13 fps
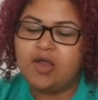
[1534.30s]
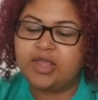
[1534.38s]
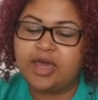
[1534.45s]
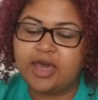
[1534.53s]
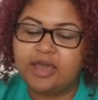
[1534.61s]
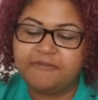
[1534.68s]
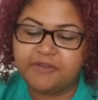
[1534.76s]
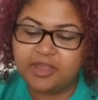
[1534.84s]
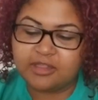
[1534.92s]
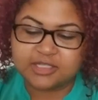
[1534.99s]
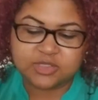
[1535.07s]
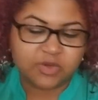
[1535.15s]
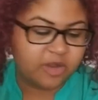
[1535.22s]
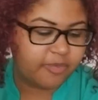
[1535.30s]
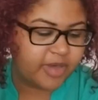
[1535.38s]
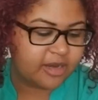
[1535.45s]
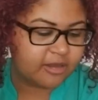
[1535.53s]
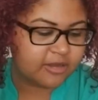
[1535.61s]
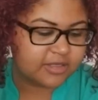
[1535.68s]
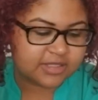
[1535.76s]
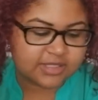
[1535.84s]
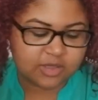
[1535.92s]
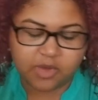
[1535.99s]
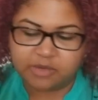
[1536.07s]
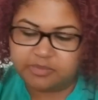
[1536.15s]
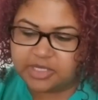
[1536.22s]
Yeah, I feel like this Queen of Pentacles is
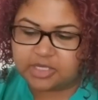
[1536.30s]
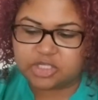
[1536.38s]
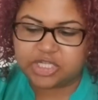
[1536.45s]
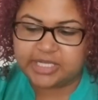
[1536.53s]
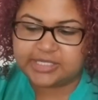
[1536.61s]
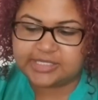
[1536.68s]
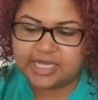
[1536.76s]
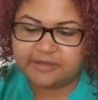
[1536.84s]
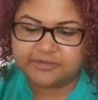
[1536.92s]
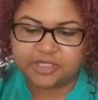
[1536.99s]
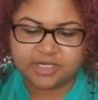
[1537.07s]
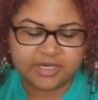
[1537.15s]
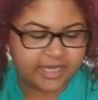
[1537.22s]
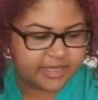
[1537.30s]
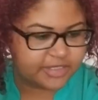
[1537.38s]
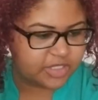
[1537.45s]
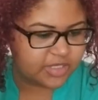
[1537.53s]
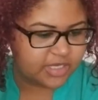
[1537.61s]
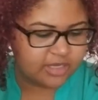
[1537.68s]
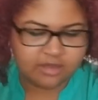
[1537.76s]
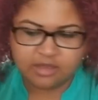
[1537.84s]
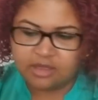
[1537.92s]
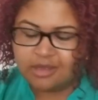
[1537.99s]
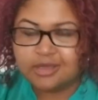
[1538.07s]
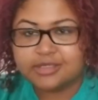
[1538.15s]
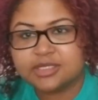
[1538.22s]
the one being chased after, actually.
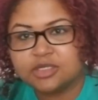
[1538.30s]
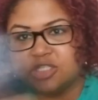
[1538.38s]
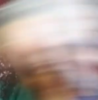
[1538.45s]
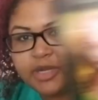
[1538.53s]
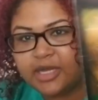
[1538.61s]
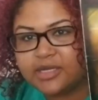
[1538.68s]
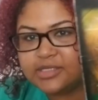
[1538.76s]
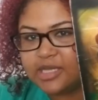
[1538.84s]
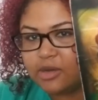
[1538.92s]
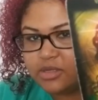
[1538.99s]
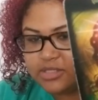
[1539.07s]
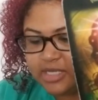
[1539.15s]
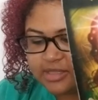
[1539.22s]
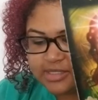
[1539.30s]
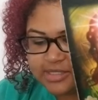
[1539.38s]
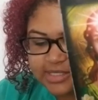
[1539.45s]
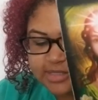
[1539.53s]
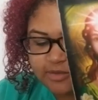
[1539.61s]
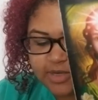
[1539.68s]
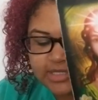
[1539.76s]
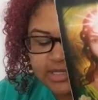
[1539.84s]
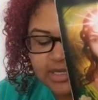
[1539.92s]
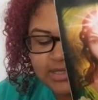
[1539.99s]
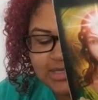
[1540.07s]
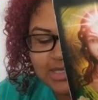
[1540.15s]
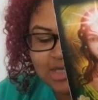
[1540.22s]
So Gemini's, how take this as it
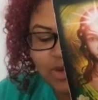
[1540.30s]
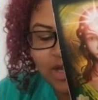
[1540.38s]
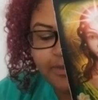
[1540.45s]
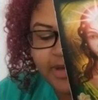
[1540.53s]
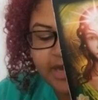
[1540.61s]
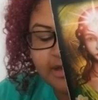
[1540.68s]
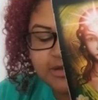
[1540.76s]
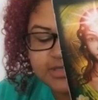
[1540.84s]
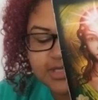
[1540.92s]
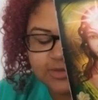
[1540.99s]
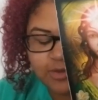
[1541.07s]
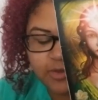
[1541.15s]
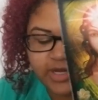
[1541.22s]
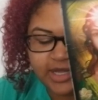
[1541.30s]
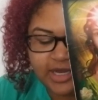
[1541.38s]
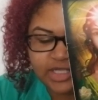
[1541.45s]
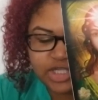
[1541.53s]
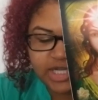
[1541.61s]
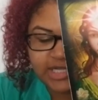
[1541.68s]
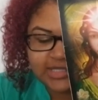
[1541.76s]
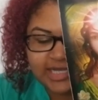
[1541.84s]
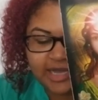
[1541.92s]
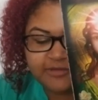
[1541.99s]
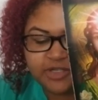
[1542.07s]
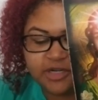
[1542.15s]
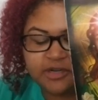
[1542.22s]
resonates. This Queen of Pentacles is the one getting chased
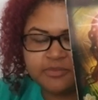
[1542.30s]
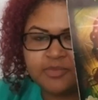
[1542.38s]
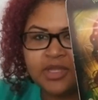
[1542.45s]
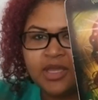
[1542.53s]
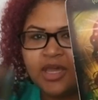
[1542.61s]
after.